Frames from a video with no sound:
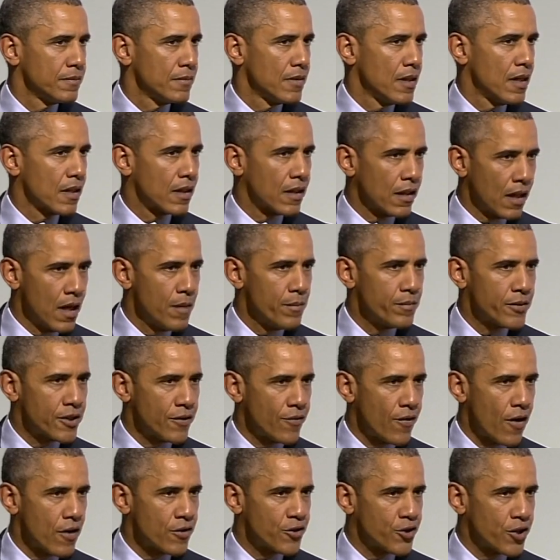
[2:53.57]
a glimpse
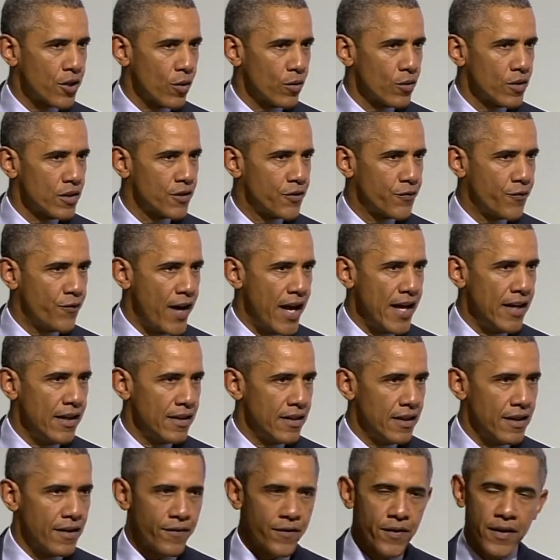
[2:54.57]
of our children's fate
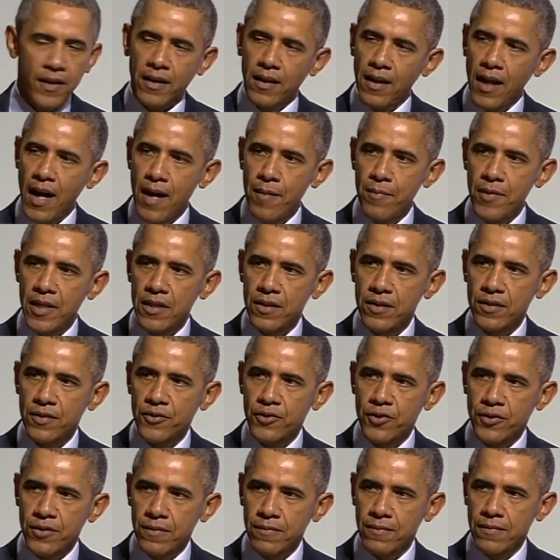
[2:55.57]
if the climate
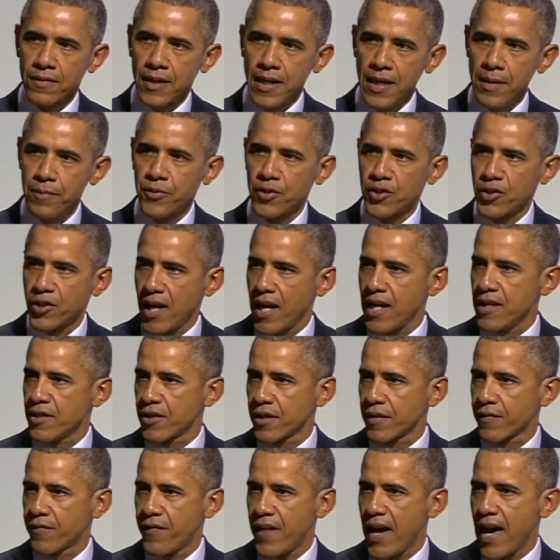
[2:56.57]
keeps
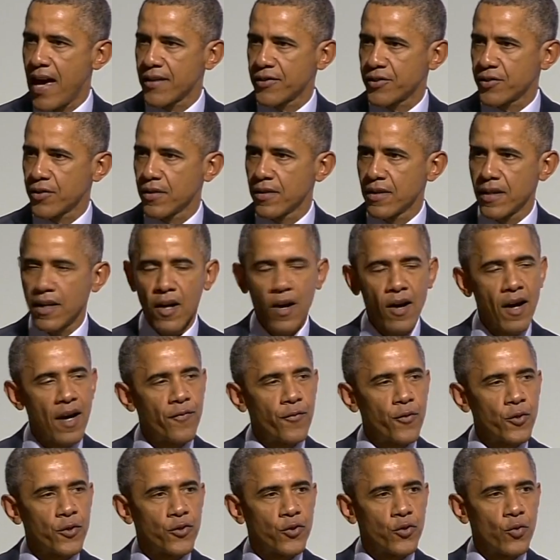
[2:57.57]
changing faster than our
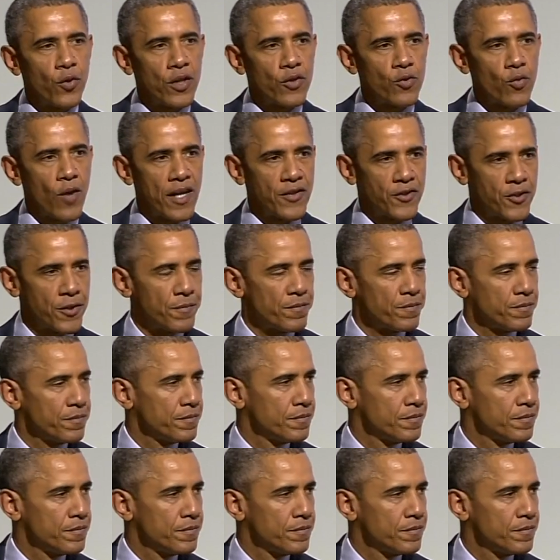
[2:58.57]
efforts to address it.